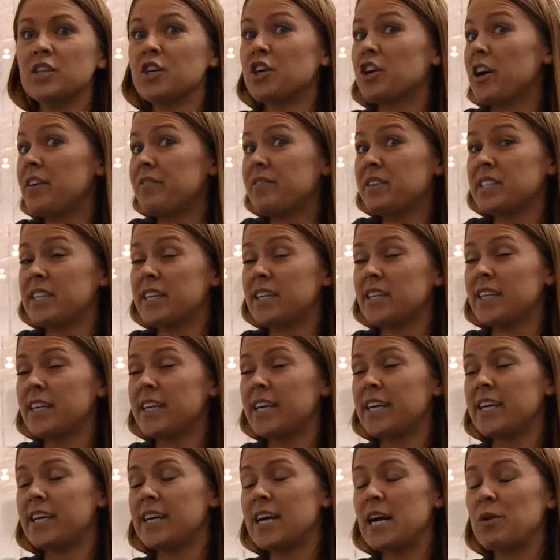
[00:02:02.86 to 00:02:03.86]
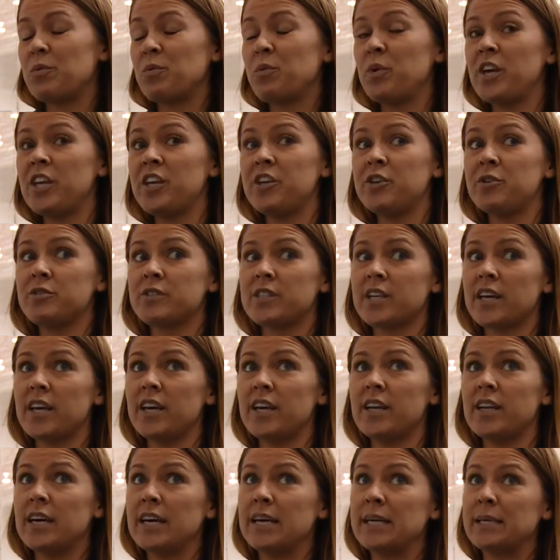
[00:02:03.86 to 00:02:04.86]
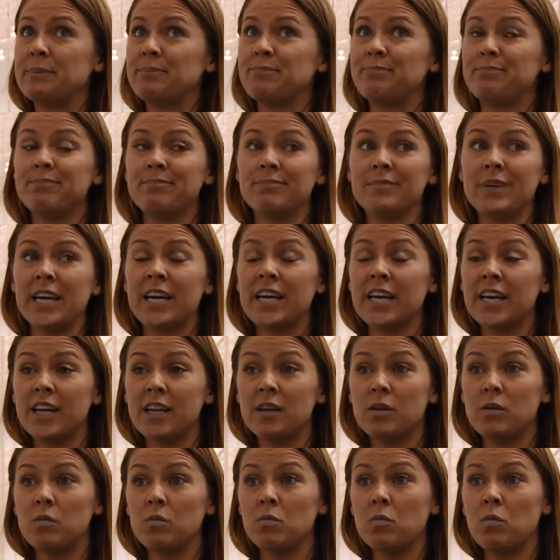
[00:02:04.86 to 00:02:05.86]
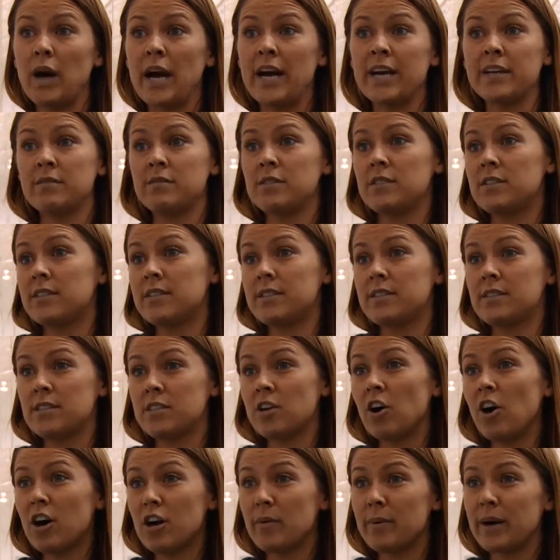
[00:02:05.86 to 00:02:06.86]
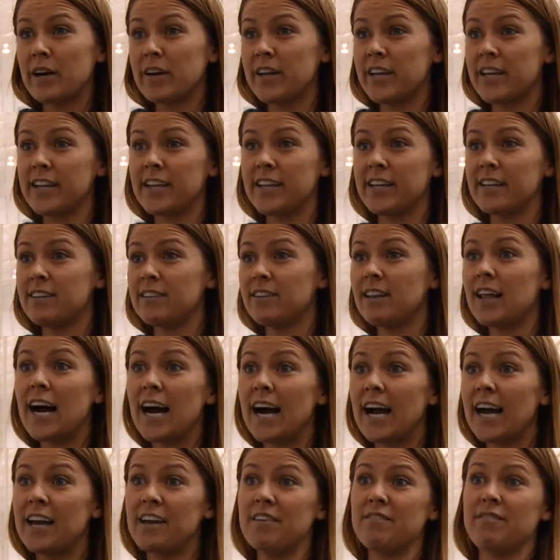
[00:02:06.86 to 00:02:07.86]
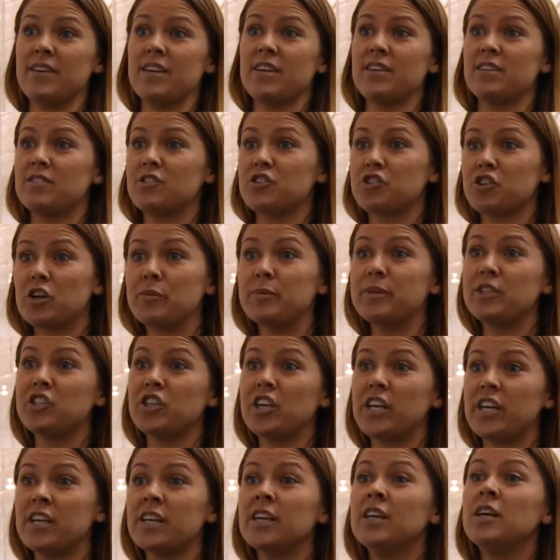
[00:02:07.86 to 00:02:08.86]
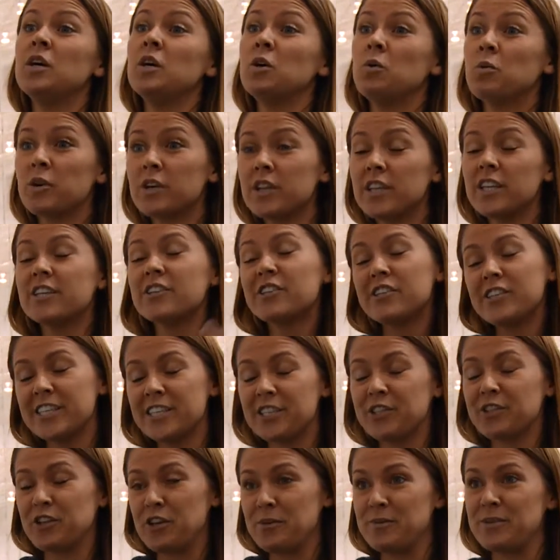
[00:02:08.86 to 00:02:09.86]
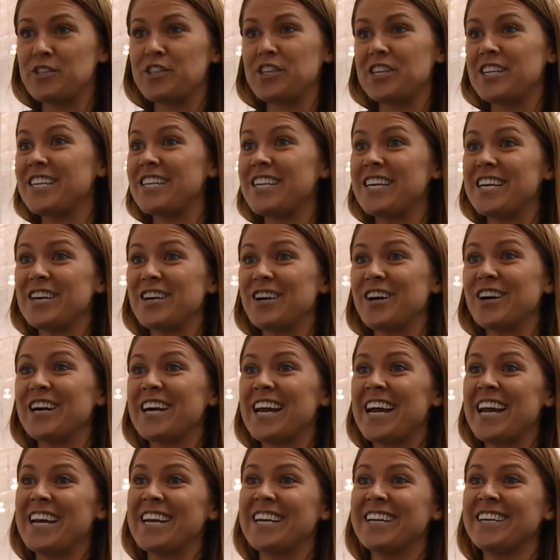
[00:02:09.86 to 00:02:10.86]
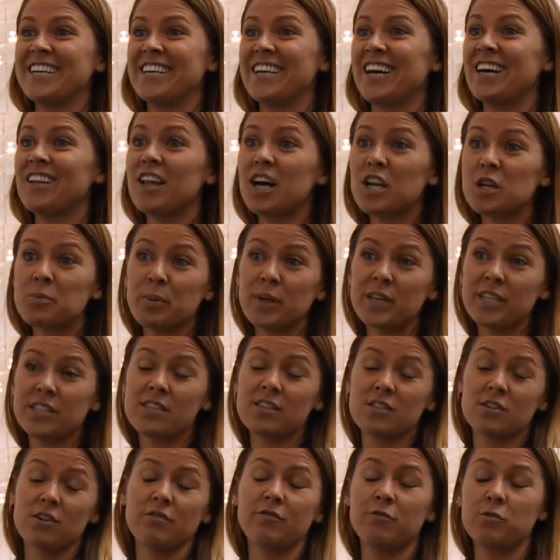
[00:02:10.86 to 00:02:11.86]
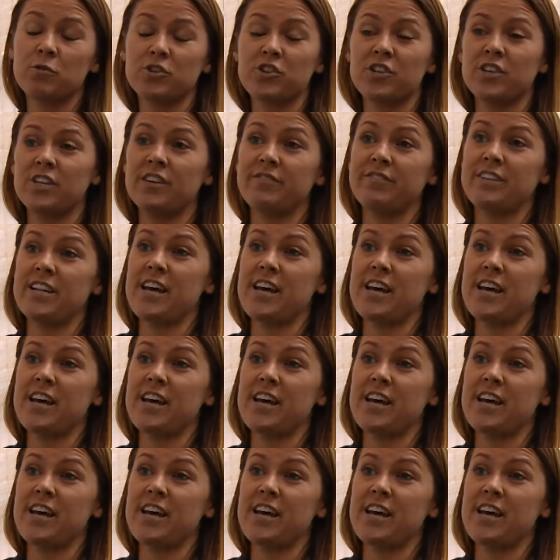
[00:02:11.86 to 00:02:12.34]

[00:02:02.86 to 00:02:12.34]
a great facility. We use it, again, I talk about hitting live and scrimmaging. We're literally scrimmaging in here, and a lot of places aren't fortunate enough